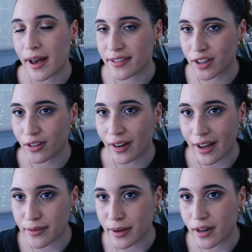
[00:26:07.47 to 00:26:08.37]
asking you
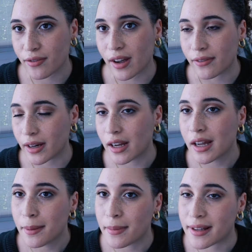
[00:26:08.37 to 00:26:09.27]
guys what your favorite
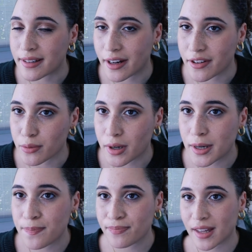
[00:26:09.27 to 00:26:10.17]
mascaras were,
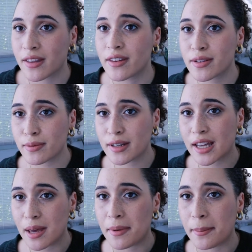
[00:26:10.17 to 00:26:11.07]
and this one came